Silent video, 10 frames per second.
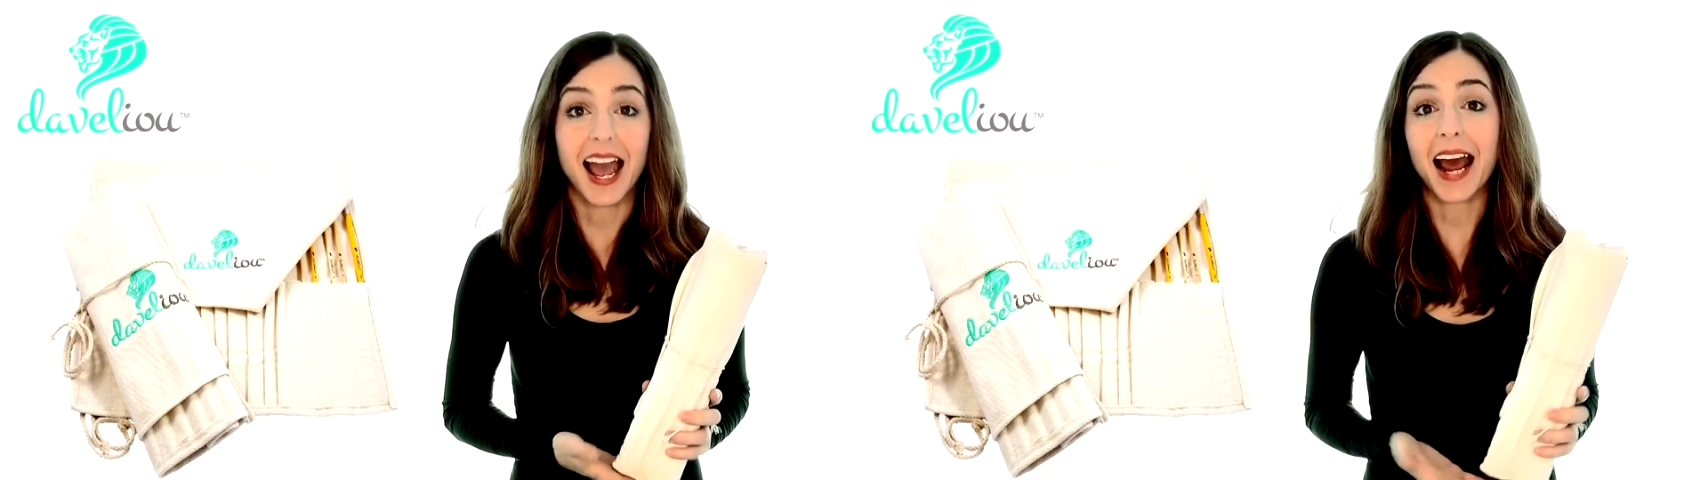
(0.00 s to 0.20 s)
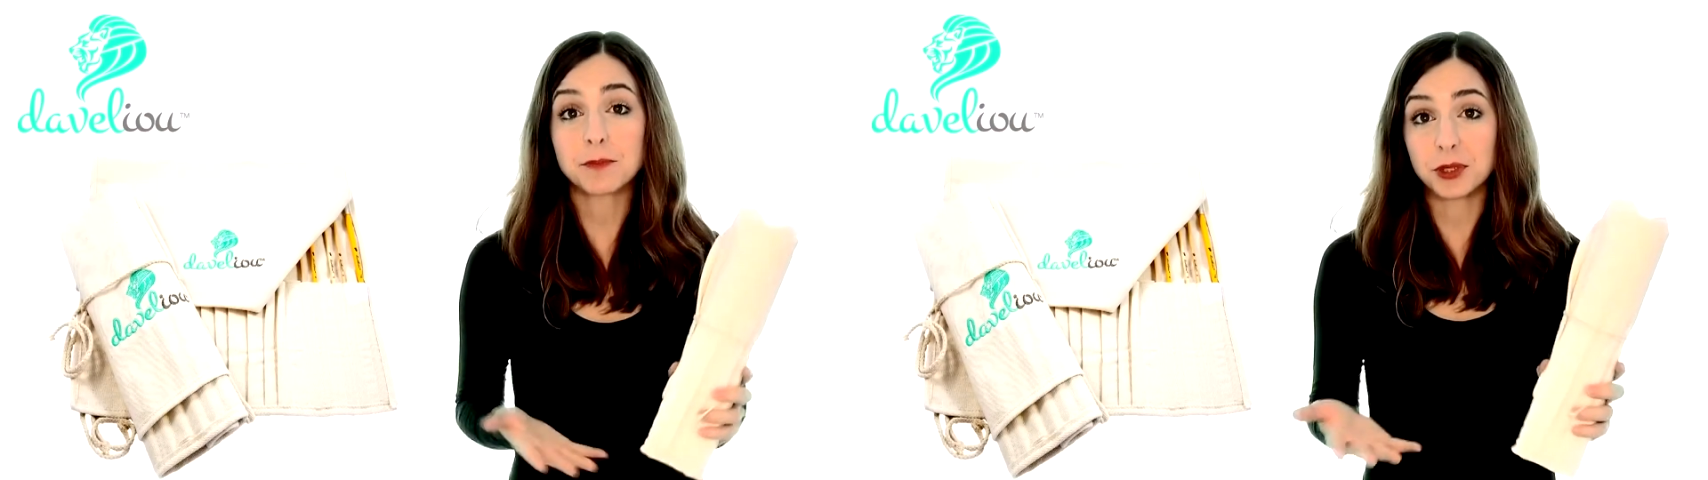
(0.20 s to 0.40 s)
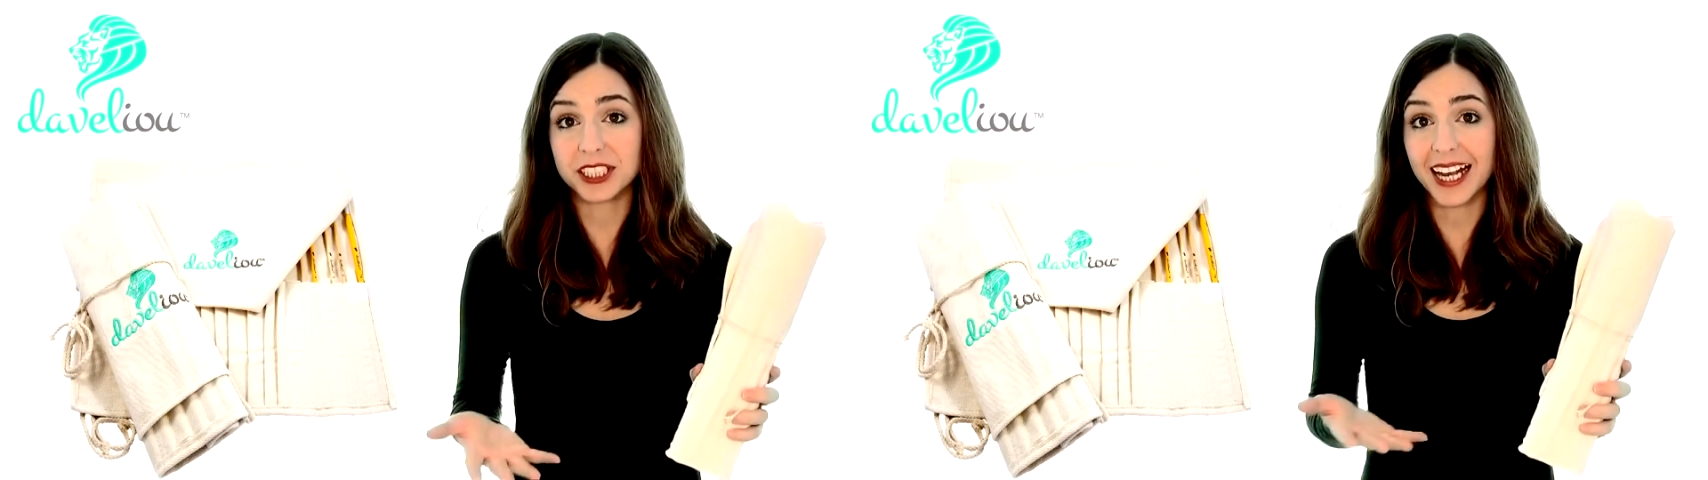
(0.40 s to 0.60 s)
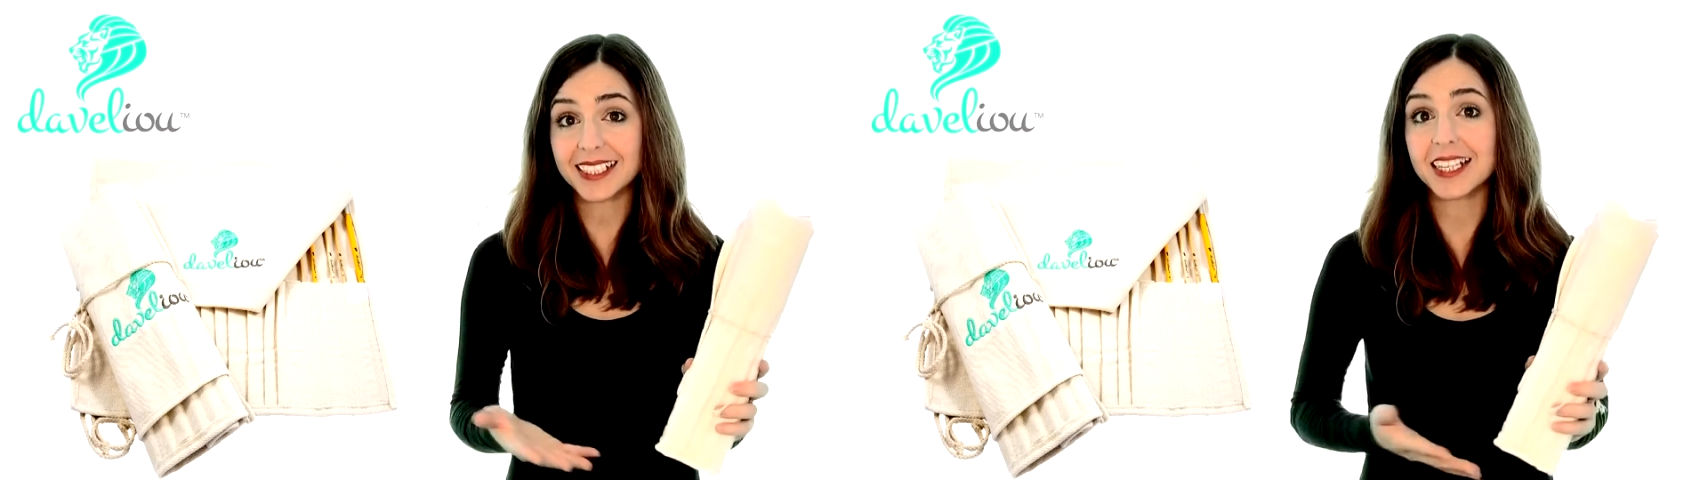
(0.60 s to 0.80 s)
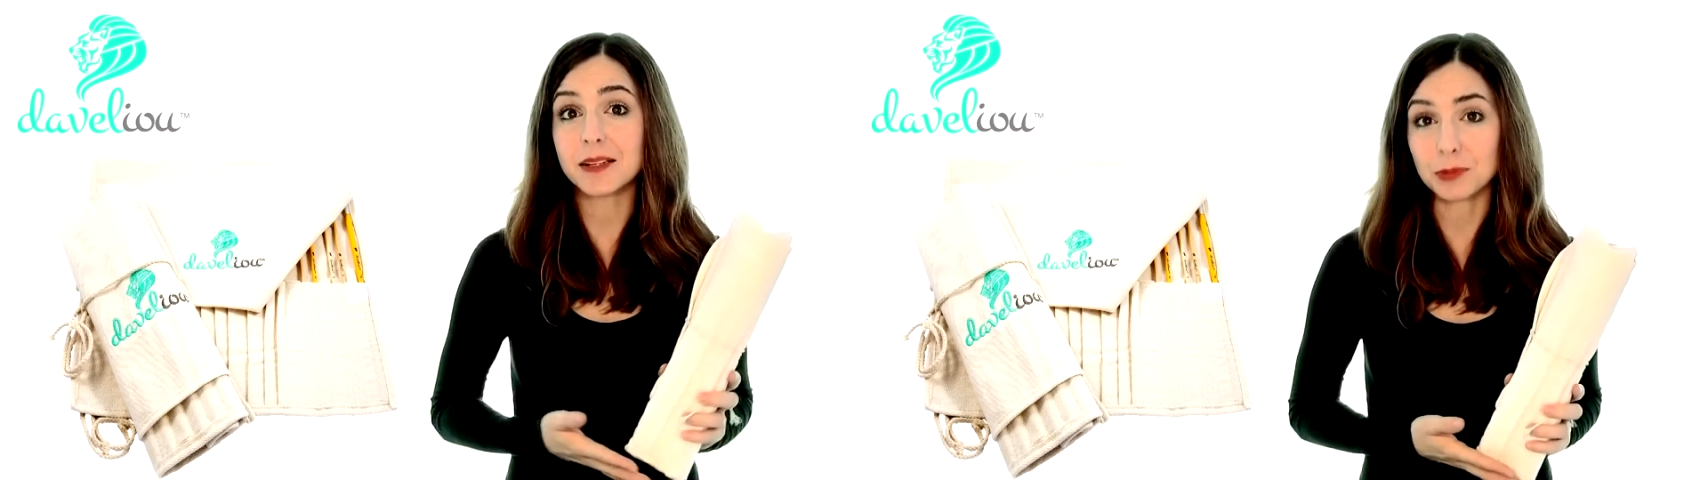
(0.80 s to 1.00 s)
and
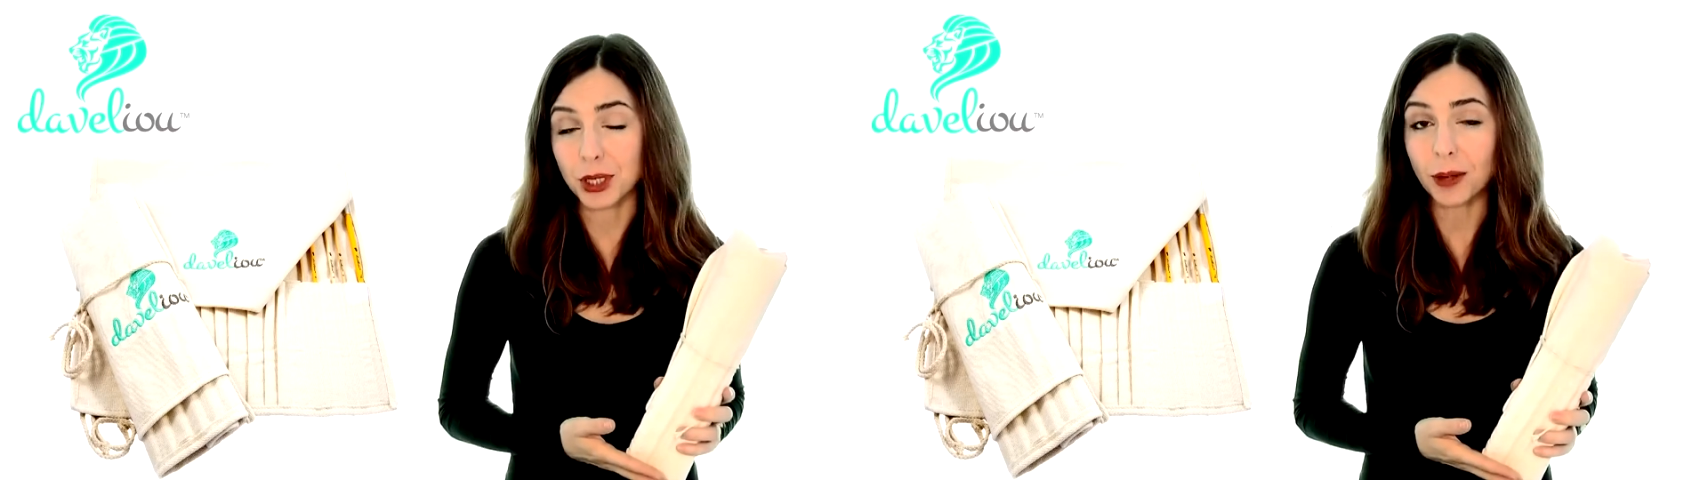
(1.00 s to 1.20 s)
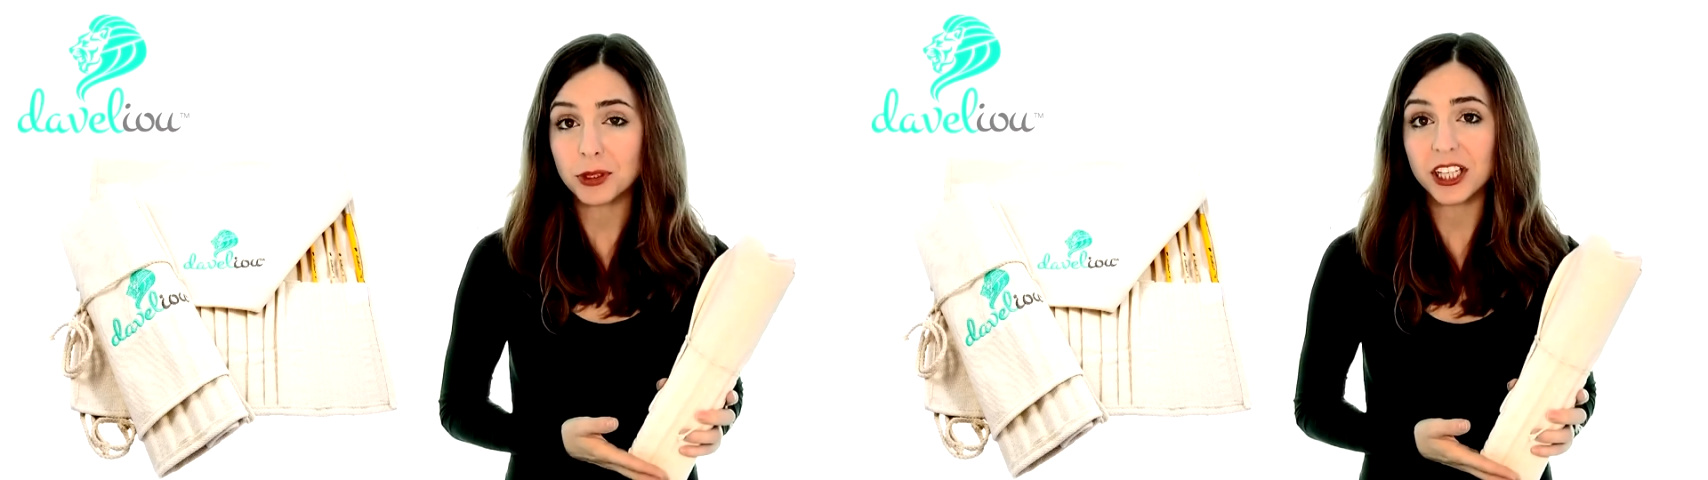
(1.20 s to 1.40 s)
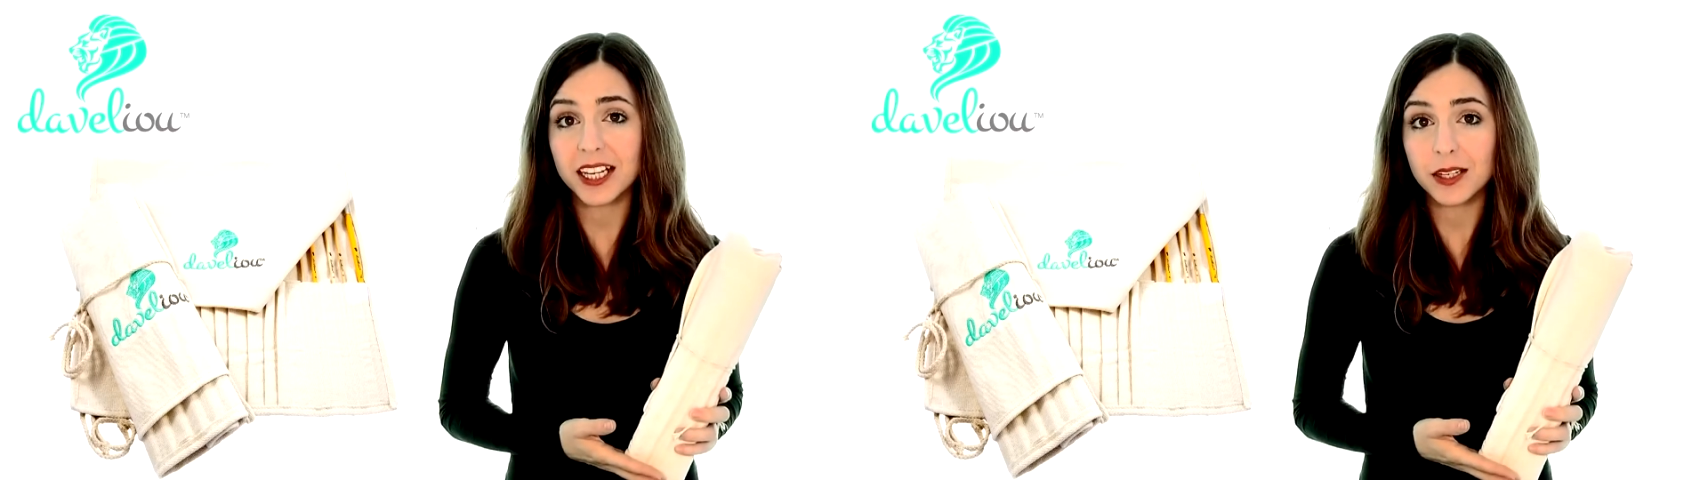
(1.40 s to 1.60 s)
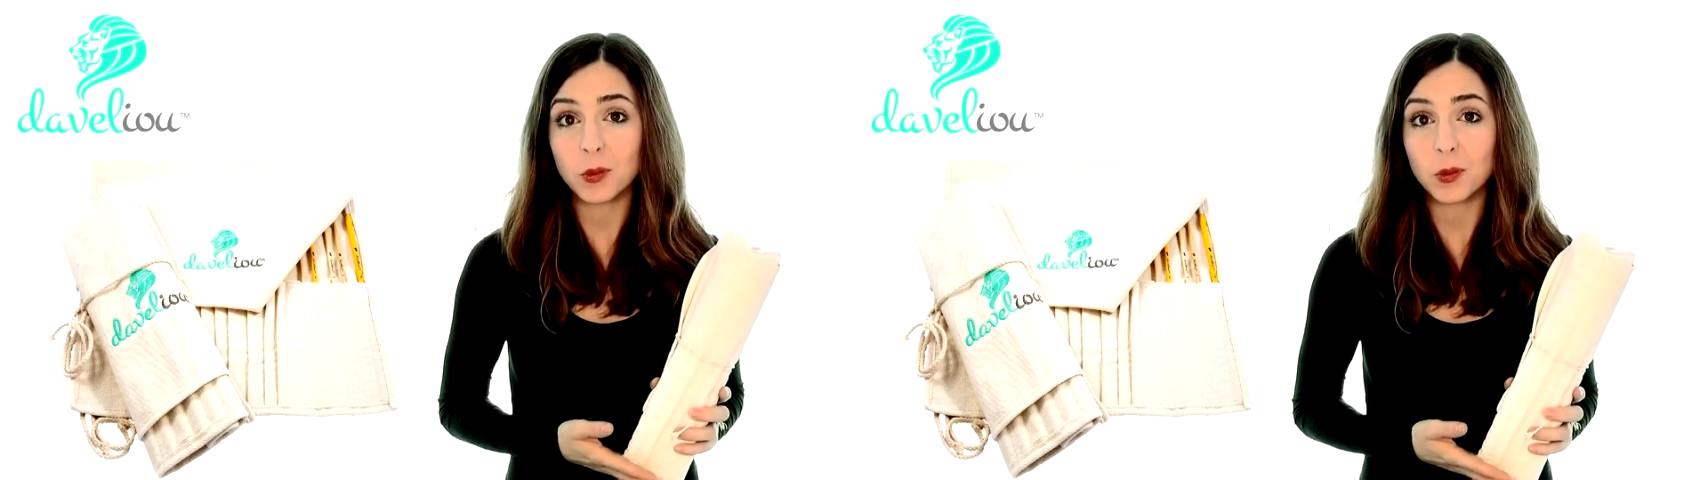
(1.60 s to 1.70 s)
protecting them properly